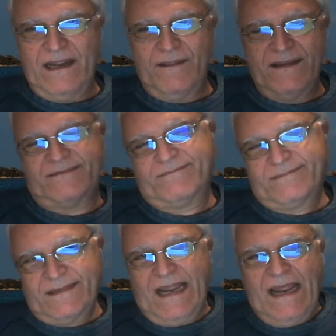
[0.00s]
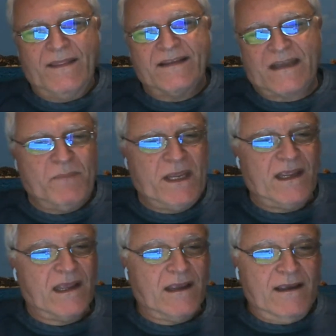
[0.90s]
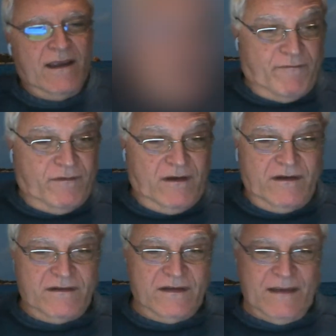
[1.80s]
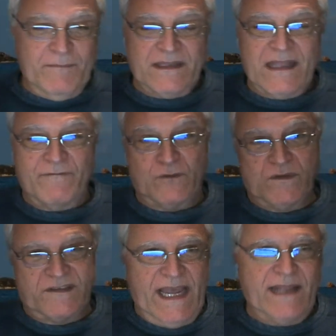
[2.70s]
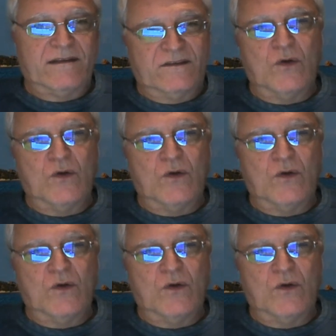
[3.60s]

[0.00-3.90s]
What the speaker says: This can be tough to stand.